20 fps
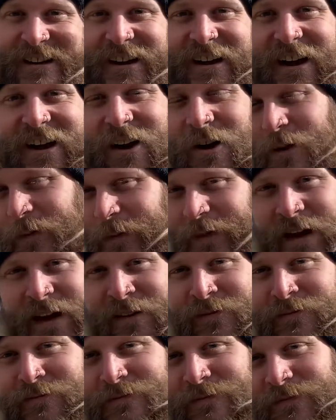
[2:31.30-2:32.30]
I hope that
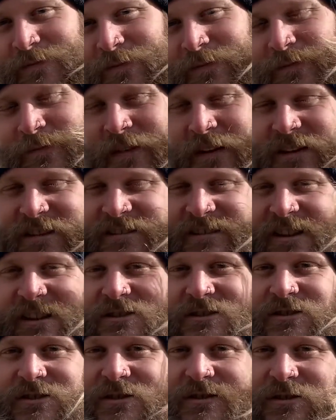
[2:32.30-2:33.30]
makes
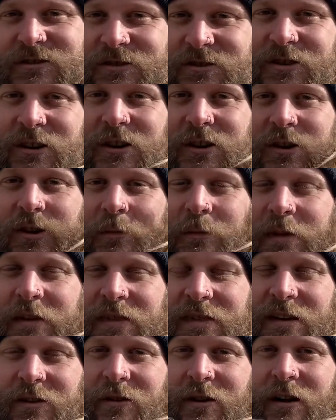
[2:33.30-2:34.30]
sense to you, but
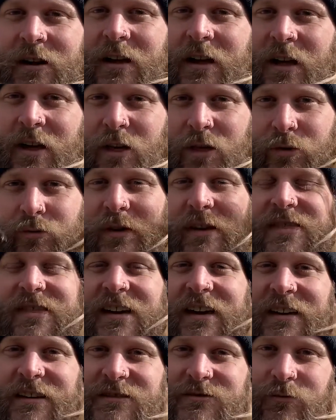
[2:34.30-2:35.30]
there are 3
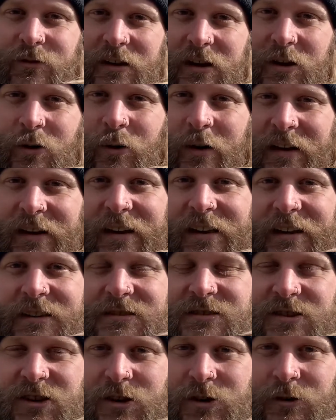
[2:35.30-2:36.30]
things really quickly
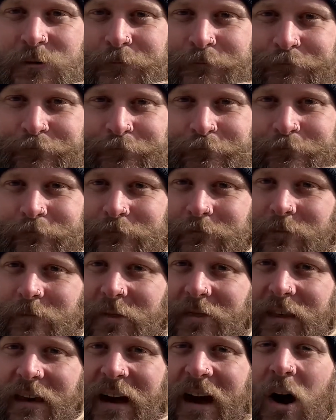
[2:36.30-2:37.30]
to
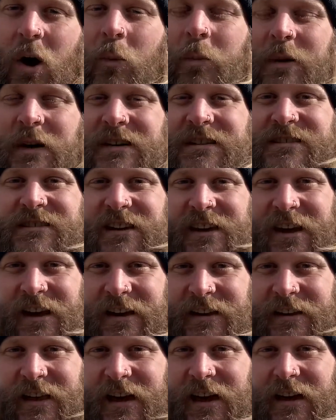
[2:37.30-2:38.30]
help us
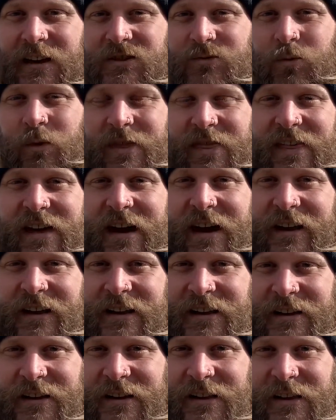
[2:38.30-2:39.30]
engage with that.
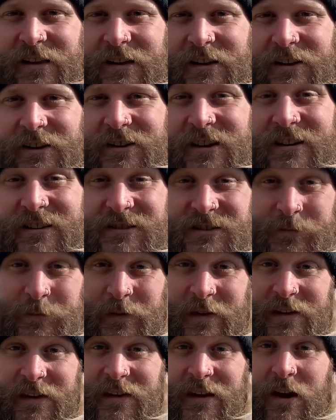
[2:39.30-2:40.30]
You need to
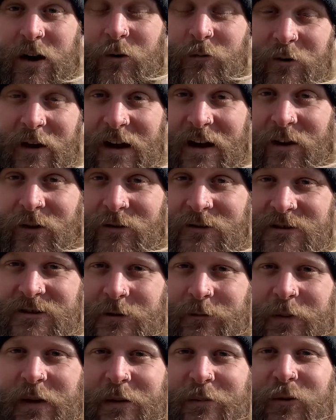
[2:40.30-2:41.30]
be around
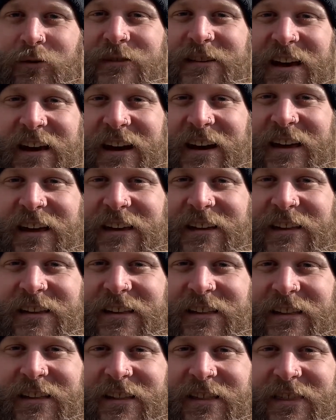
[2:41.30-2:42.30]
people telling
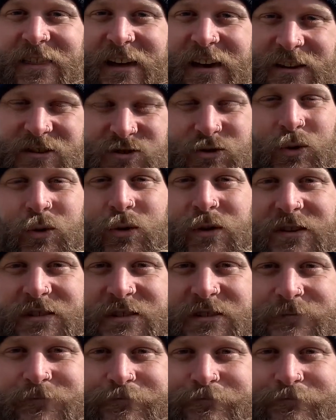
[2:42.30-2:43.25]
their stories.